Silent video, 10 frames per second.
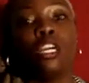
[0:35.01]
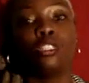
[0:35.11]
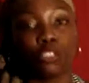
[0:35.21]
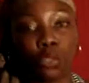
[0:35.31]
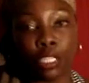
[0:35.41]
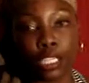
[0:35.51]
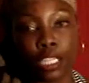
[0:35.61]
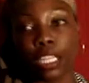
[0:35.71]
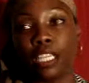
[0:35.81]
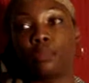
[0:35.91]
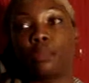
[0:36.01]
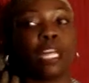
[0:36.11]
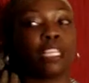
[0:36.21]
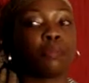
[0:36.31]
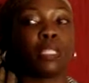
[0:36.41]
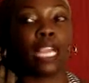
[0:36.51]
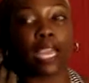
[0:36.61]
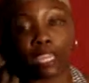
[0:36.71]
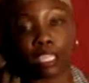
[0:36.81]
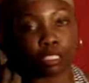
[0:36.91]
showing your length, possibly
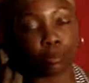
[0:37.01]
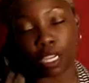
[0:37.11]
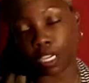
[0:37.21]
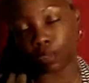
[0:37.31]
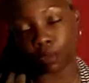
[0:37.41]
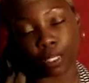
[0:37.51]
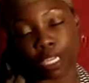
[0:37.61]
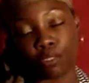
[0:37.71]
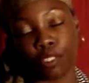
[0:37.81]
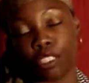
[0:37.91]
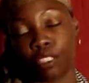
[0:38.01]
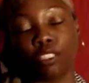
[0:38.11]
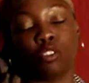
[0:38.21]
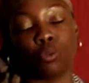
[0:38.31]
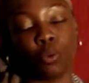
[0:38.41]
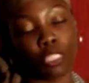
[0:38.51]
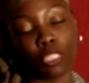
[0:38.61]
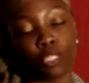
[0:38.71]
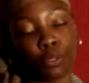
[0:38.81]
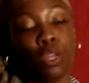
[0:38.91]
adding some color, whatever it is that you want
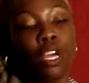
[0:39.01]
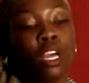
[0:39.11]
to do.